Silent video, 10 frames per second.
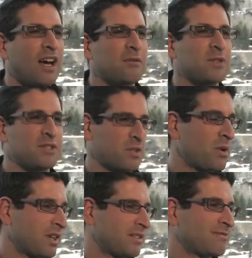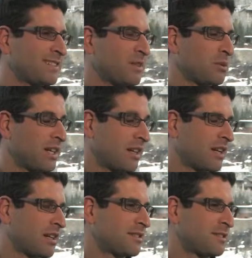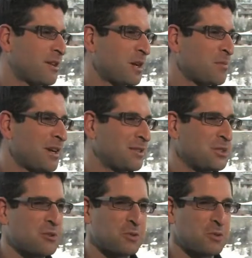because they'd like us to talk about it on the show.